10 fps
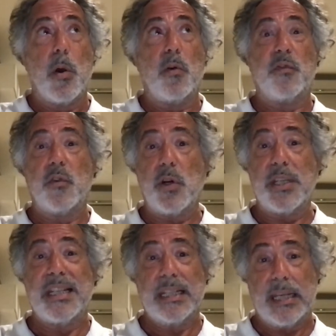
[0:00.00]
Of
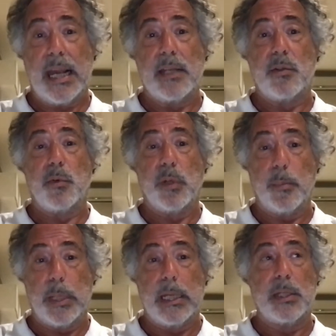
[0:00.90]
course, this has to
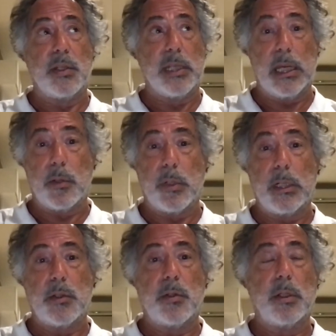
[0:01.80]
remain
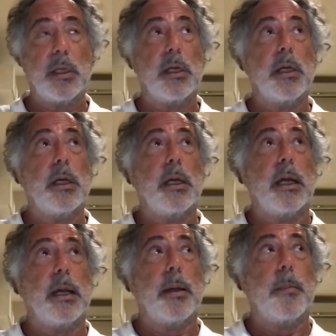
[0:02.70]
secret
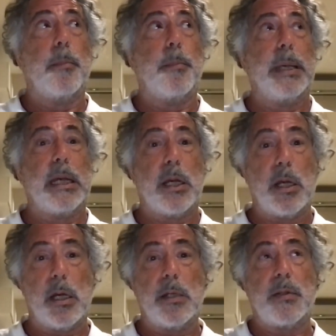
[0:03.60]

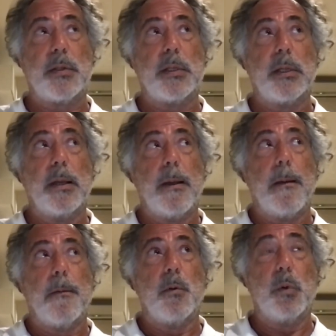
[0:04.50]
because
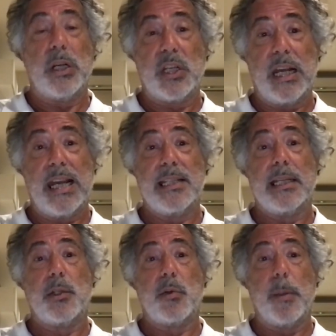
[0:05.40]
Russia has
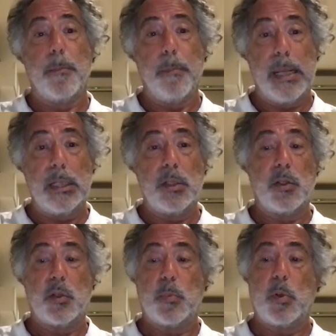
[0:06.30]
a
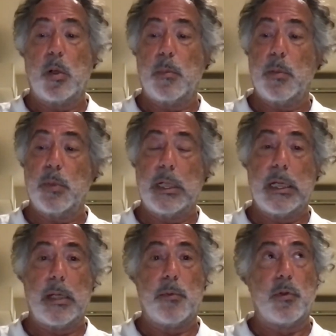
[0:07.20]
tremendous problem when it
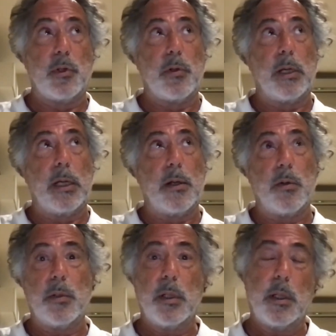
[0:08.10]
comes to
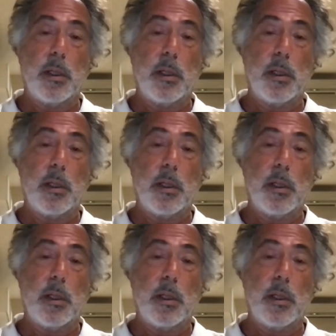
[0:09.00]
Israel.